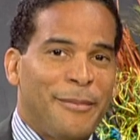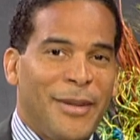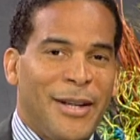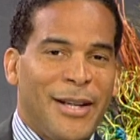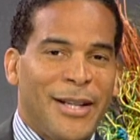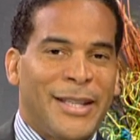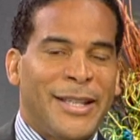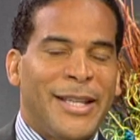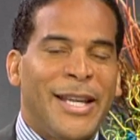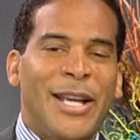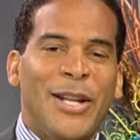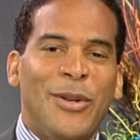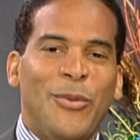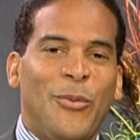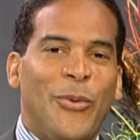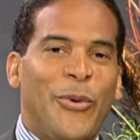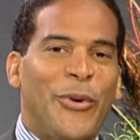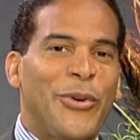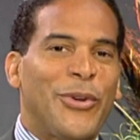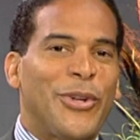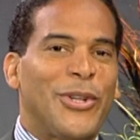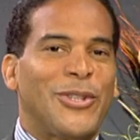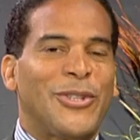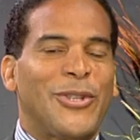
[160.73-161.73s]
again,
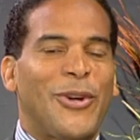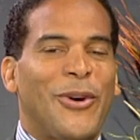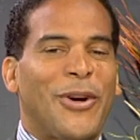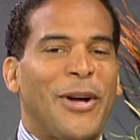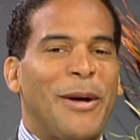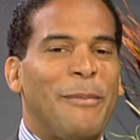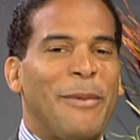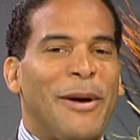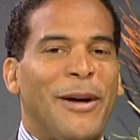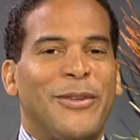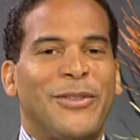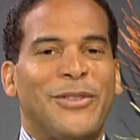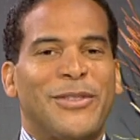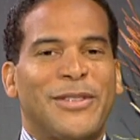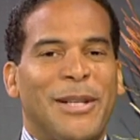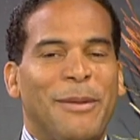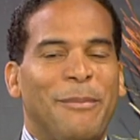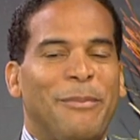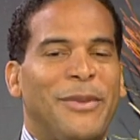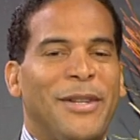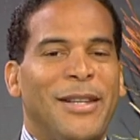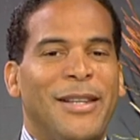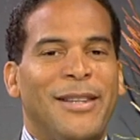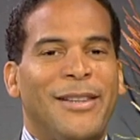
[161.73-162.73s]
we're going to talk about
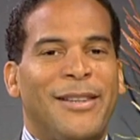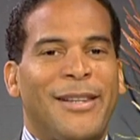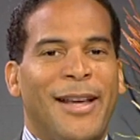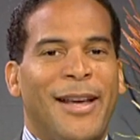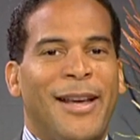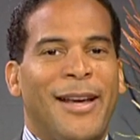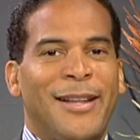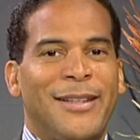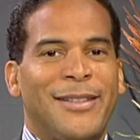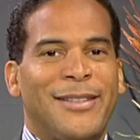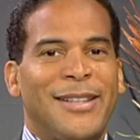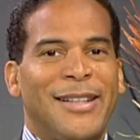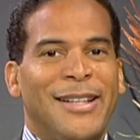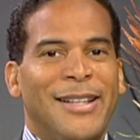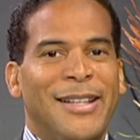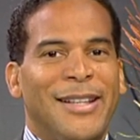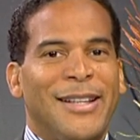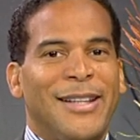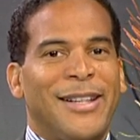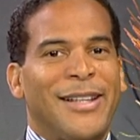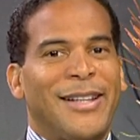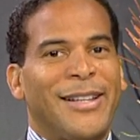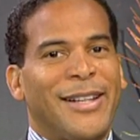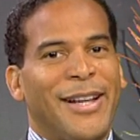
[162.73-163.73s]
something that
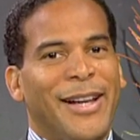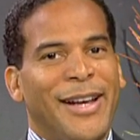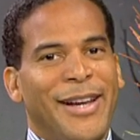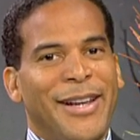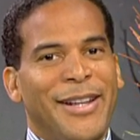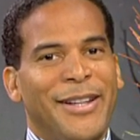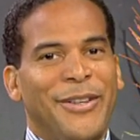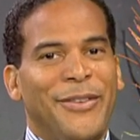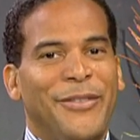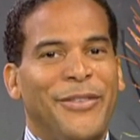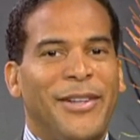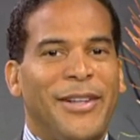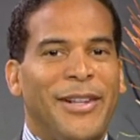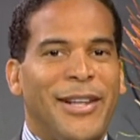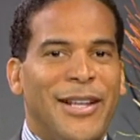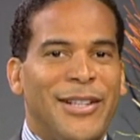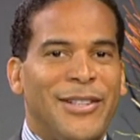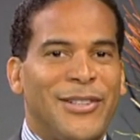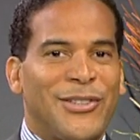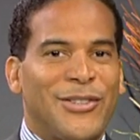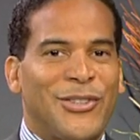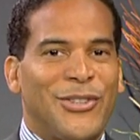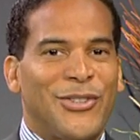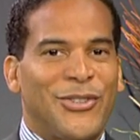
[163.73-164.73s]
kind of
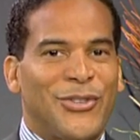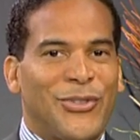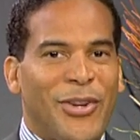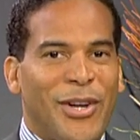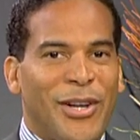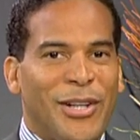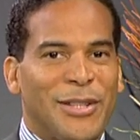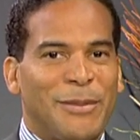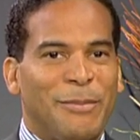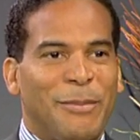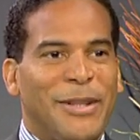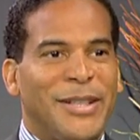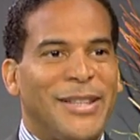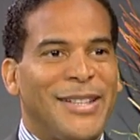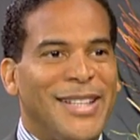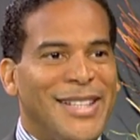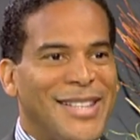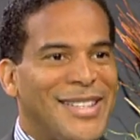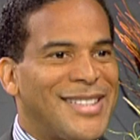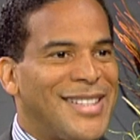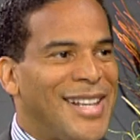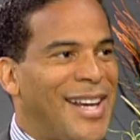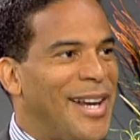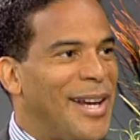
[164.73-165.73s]
relates to drugs, but
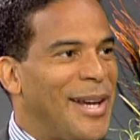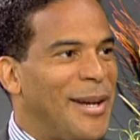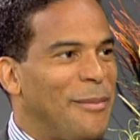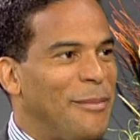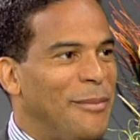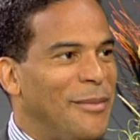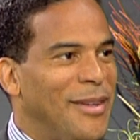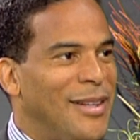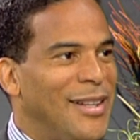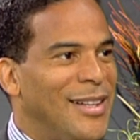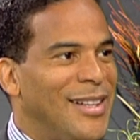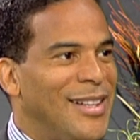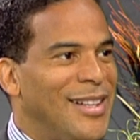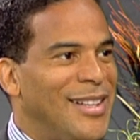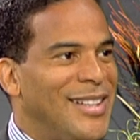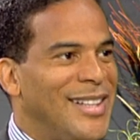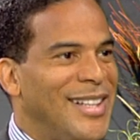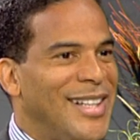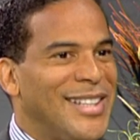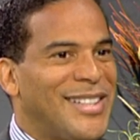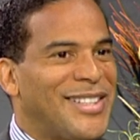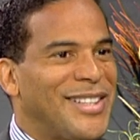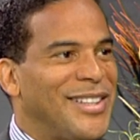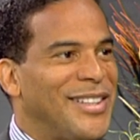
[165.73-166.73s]
this time,
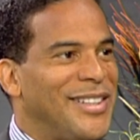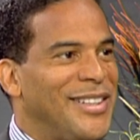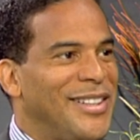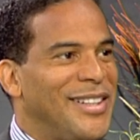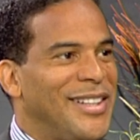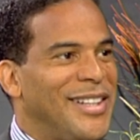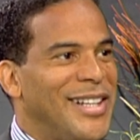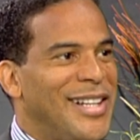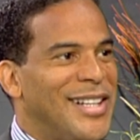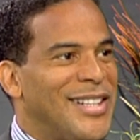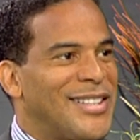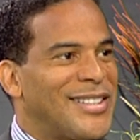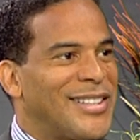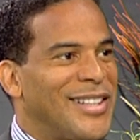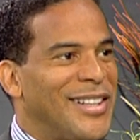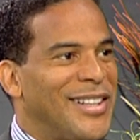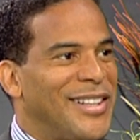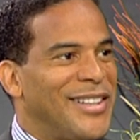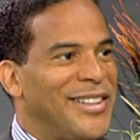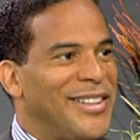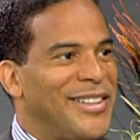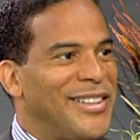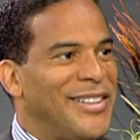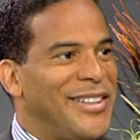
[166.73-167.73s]
It's a
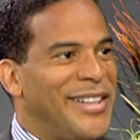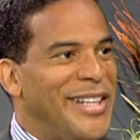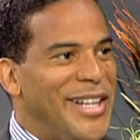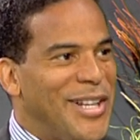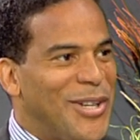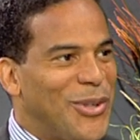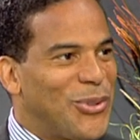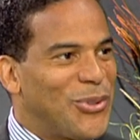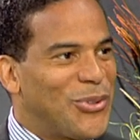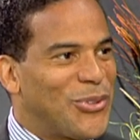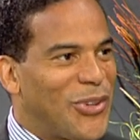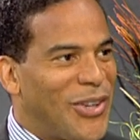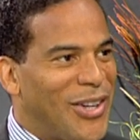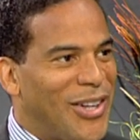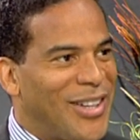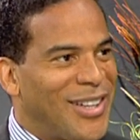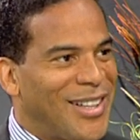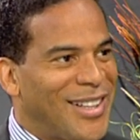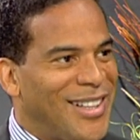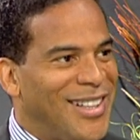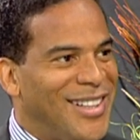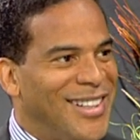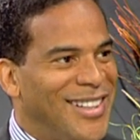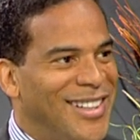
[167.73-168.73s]
legal
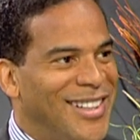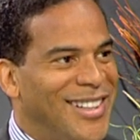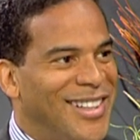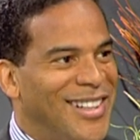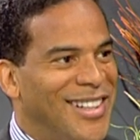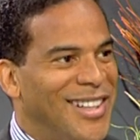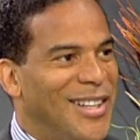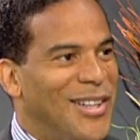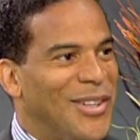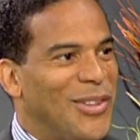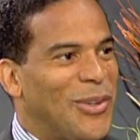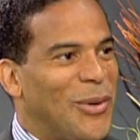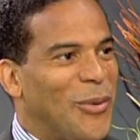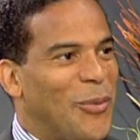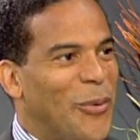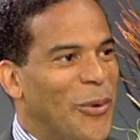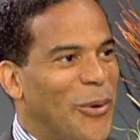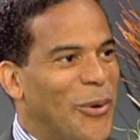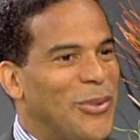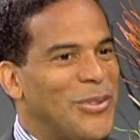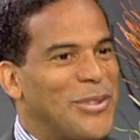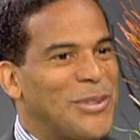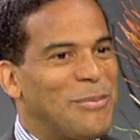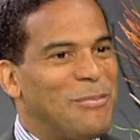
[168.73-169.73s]
drug, the
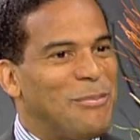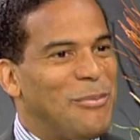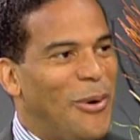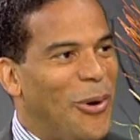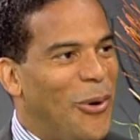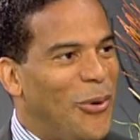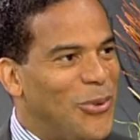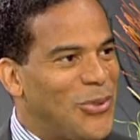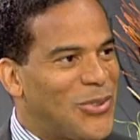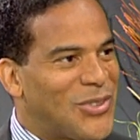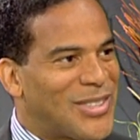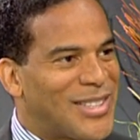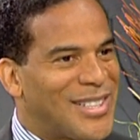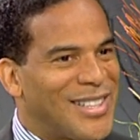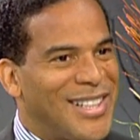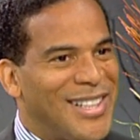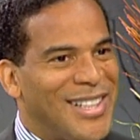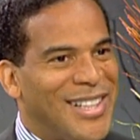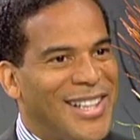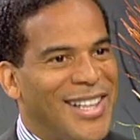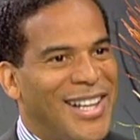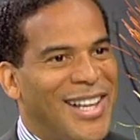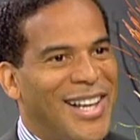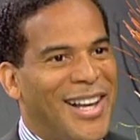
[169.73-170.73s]
world's most
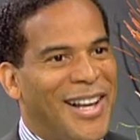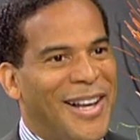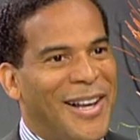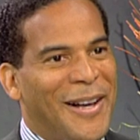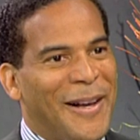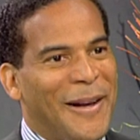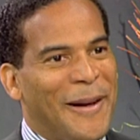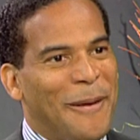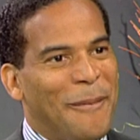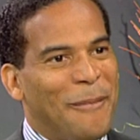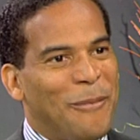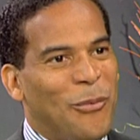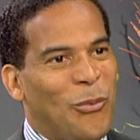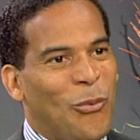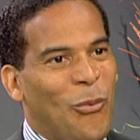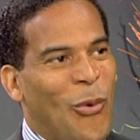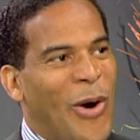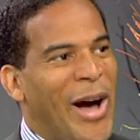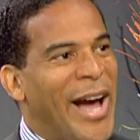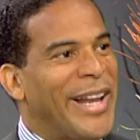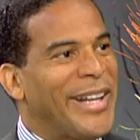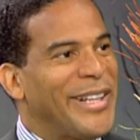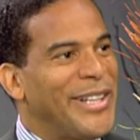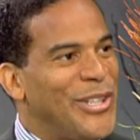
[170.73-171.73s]

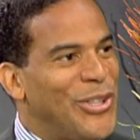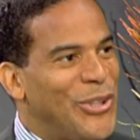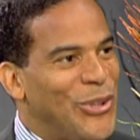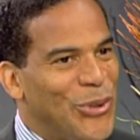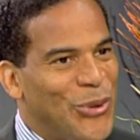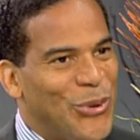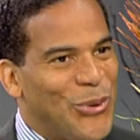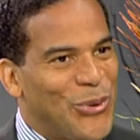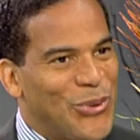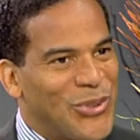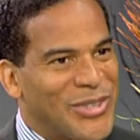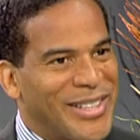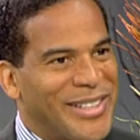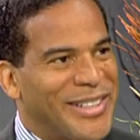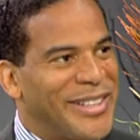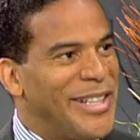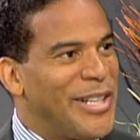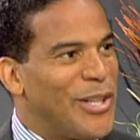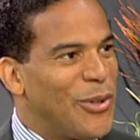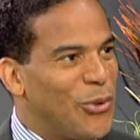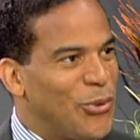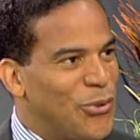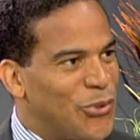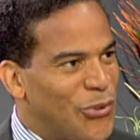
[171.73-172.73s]
widely used
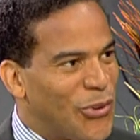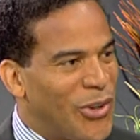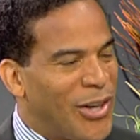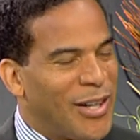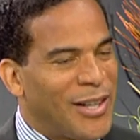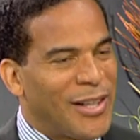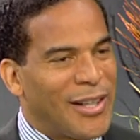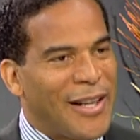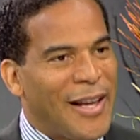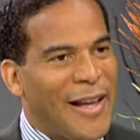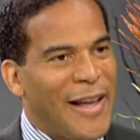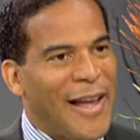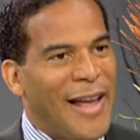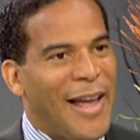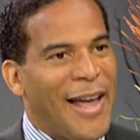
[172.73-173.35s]
legal drug,